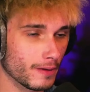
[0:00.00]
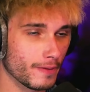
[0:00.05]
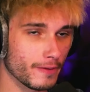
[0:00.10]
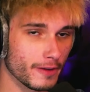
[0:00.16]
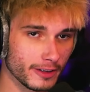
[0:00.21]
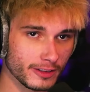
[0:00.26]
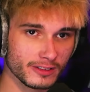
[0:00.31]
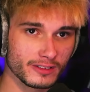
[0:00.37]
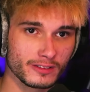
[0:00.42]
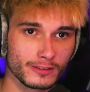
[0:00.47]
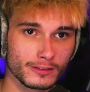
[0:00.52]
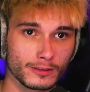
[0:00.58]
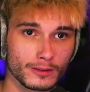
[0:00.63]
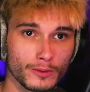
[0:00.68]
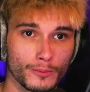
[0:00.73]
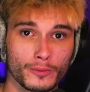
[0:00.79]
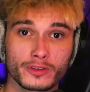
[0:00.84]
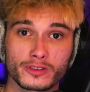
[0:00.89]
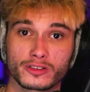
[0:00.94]
this
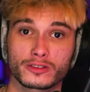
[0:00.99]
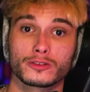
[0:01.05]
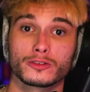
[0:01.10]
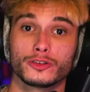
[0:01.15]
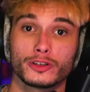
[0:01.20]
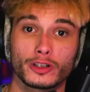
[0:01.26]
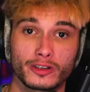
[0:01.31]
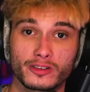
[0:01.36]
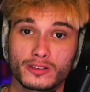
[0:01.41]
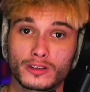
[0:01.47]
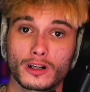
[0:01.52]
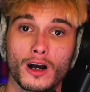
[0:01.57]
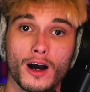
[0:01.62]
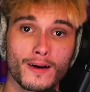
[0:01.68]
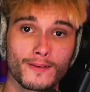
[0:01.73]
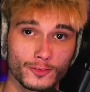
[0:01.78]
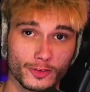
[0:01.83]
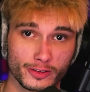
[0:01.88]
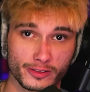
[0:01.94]
was just a
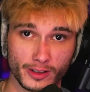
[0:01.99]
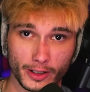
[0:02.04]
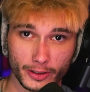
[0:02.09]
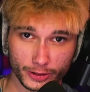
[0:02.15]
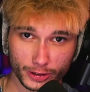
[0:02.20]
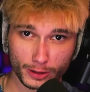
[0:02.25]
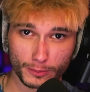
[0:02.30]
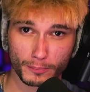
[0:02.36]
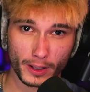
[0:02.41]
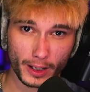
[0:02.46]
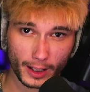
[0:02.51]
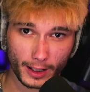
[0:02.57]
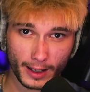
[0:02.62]
conversation being